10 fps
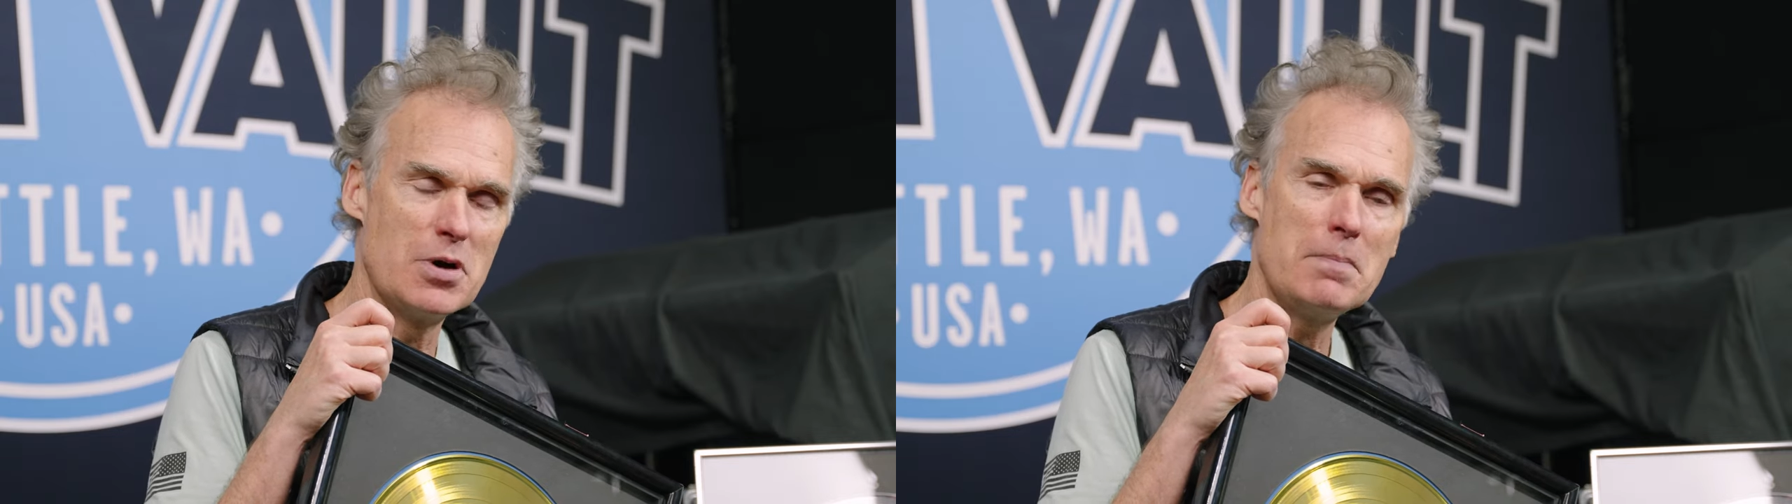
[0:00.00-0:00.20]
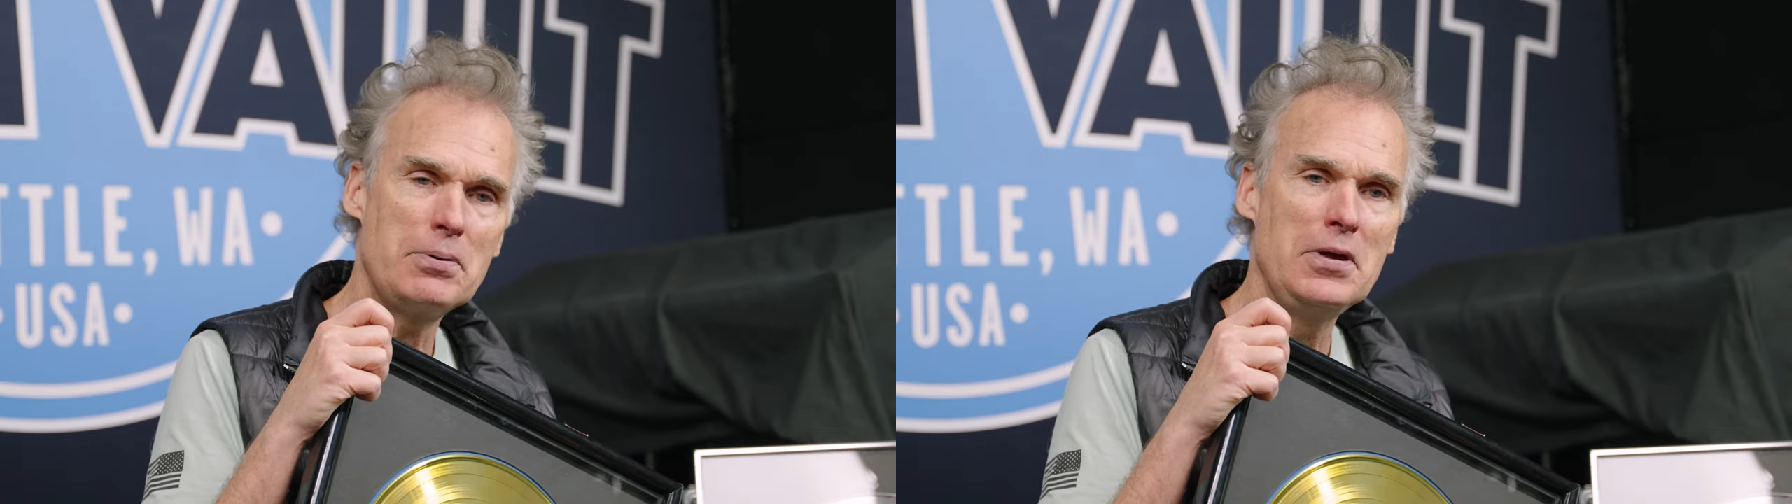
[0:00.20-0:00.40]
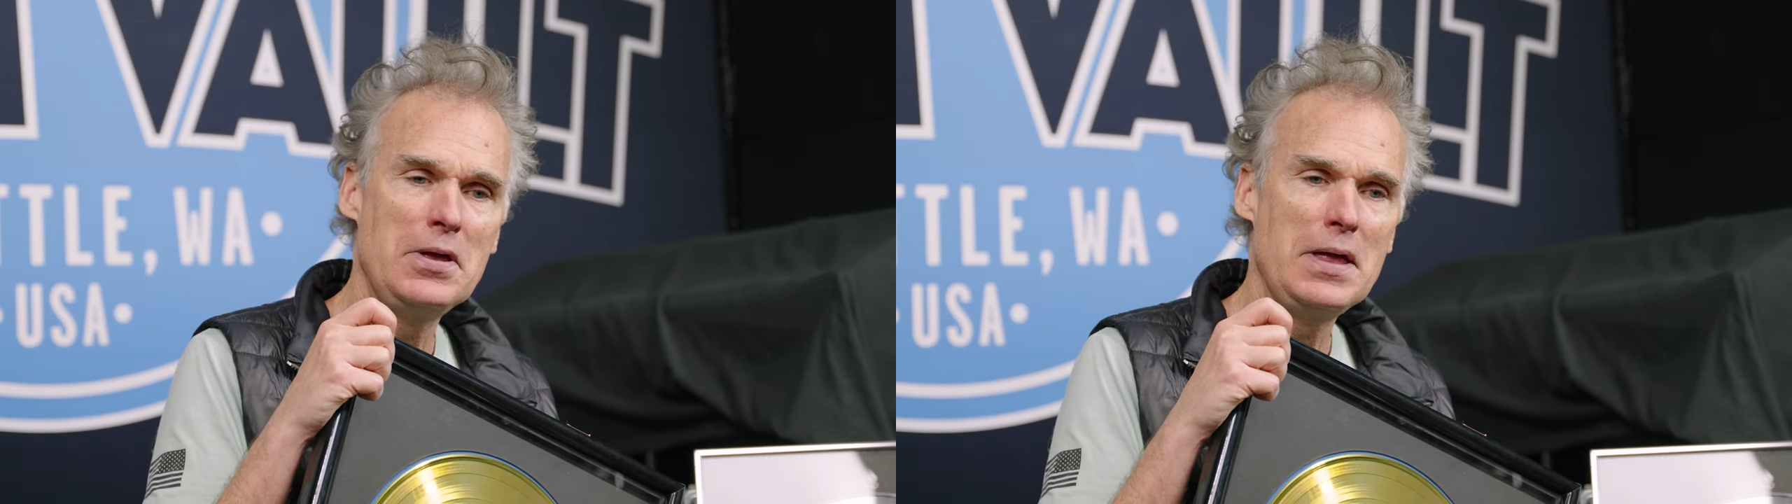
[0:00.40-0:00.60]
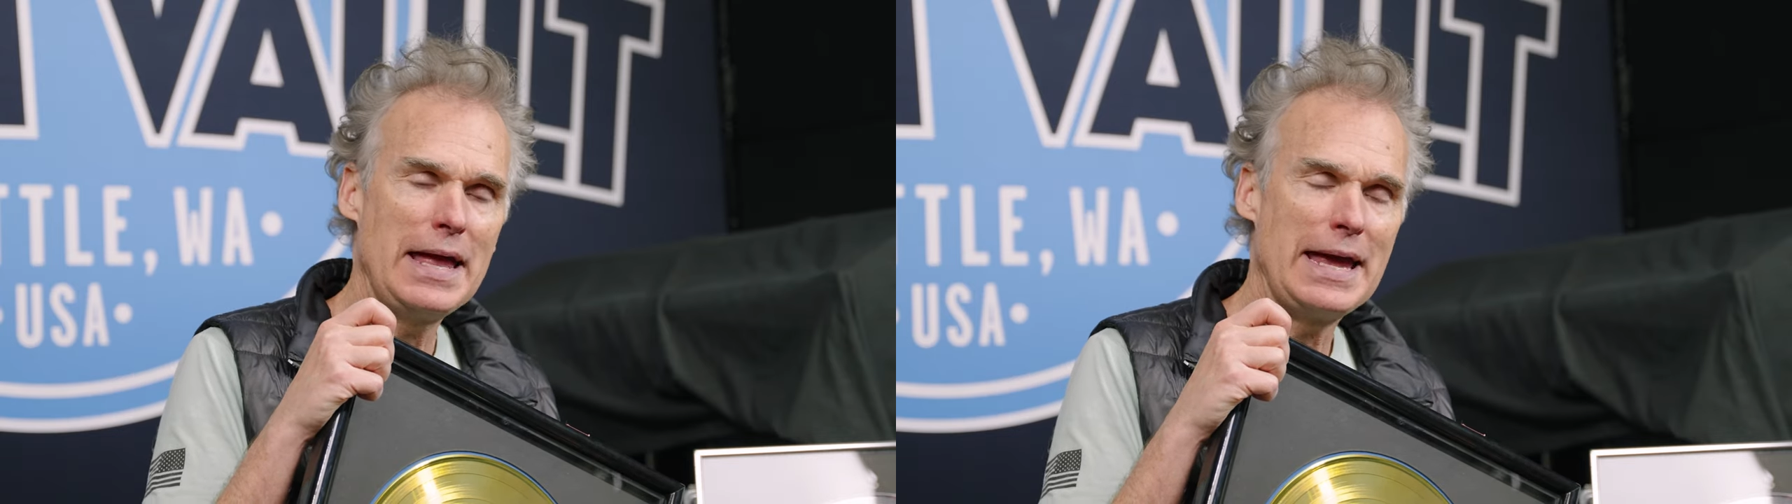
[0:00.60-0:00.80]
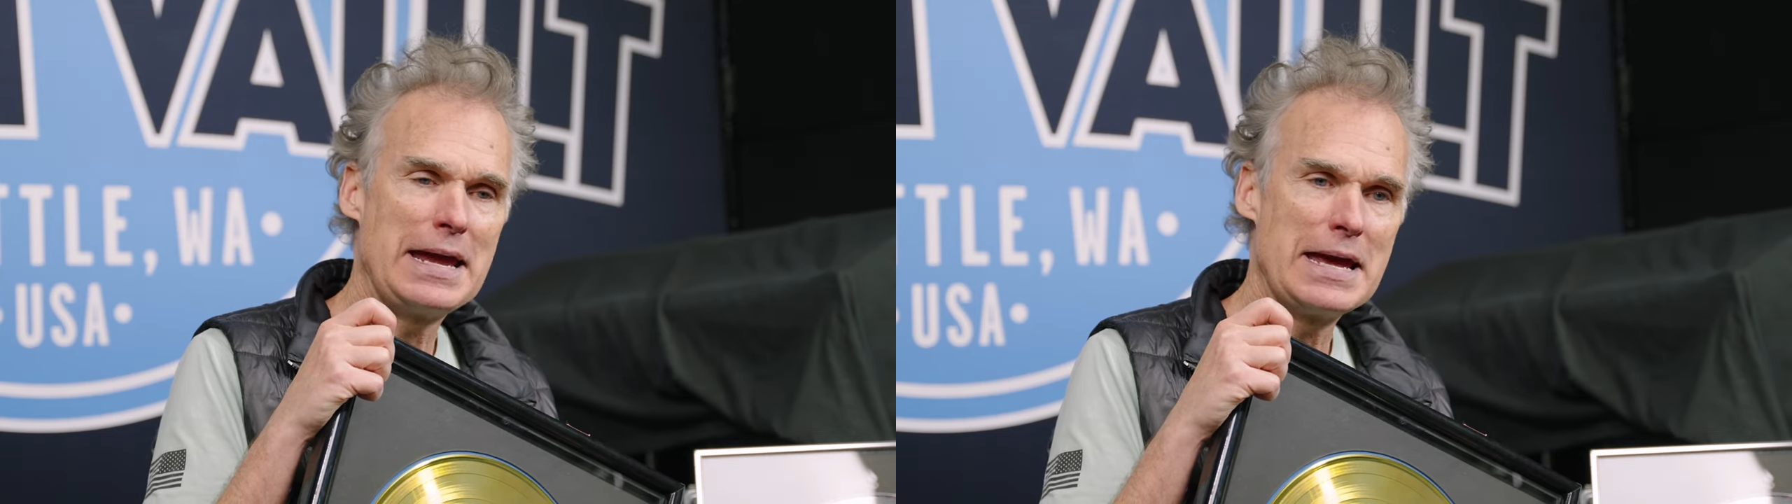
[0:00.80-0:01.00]
up,
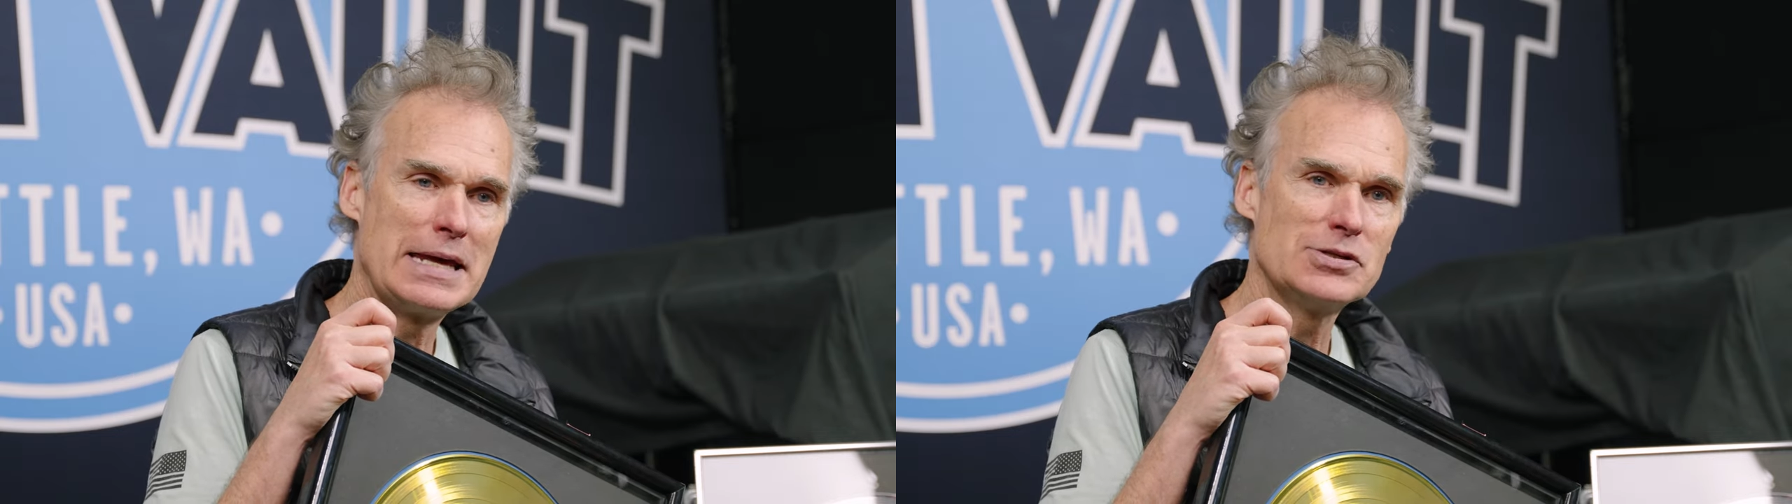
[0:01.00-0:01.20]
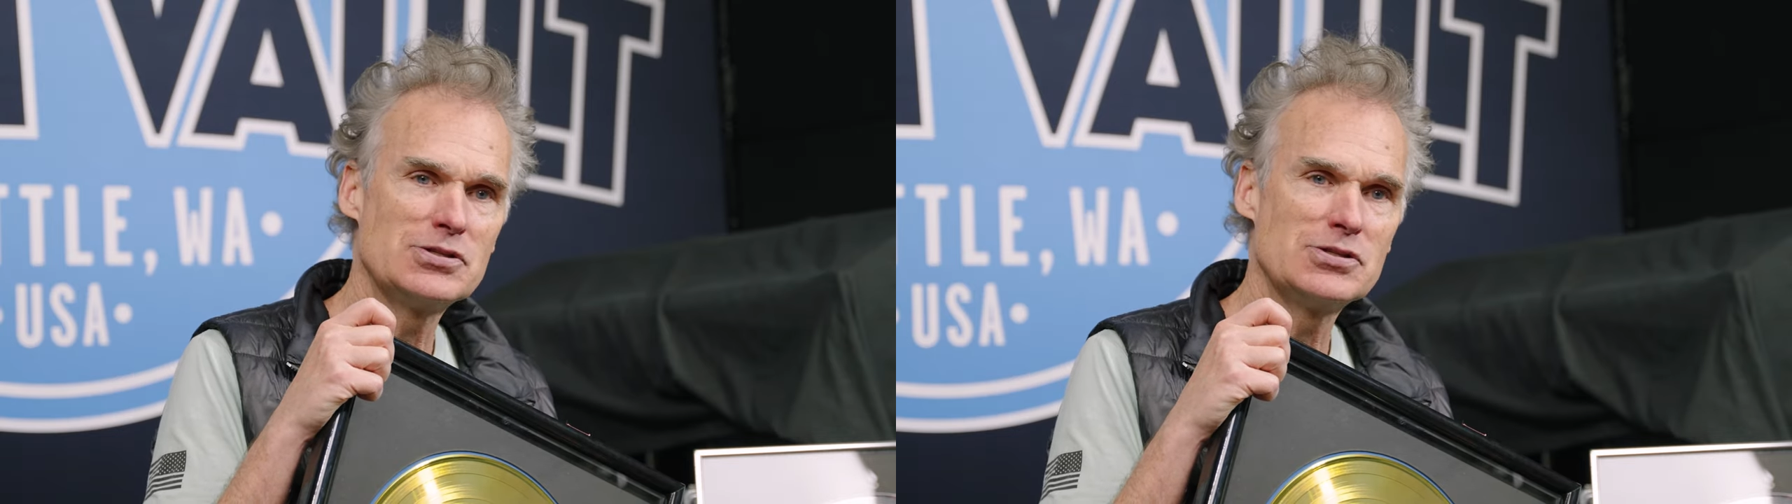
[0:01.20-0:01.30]
and